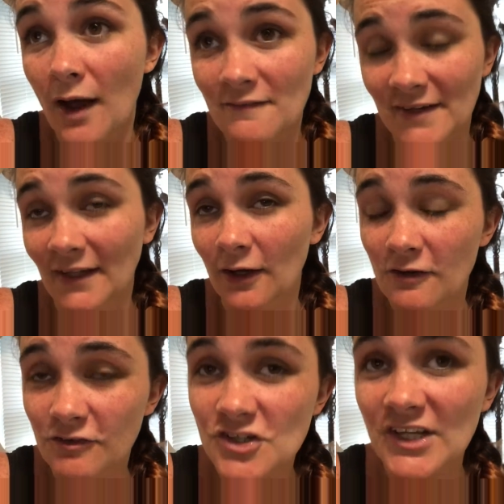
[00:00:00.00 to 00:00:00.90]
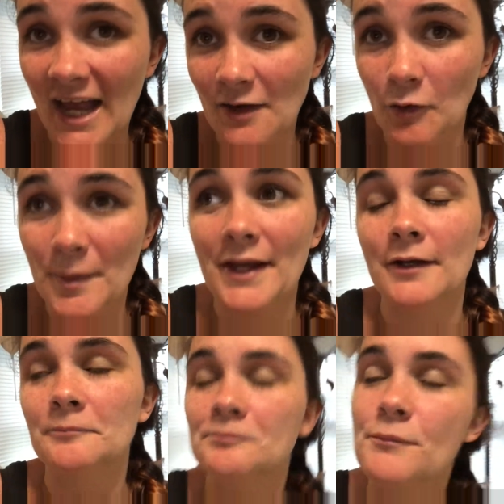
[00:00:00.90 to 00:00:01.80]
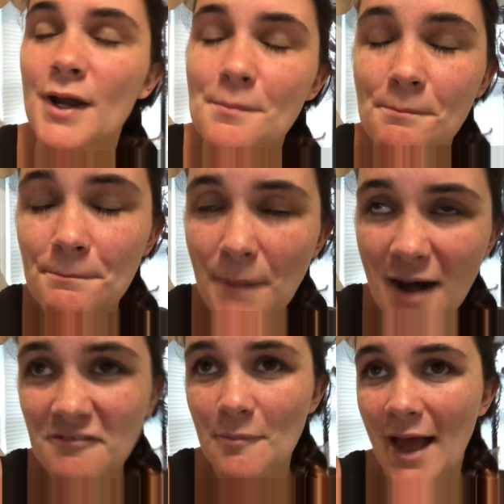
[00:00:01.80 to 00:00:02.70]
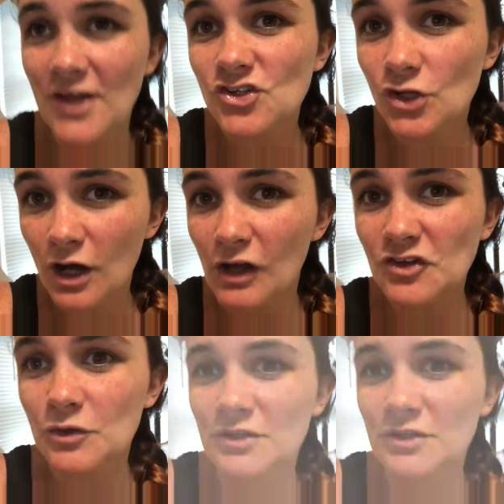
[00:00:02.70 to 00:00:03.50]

unveiling her first annual banner. But Apart from that, she also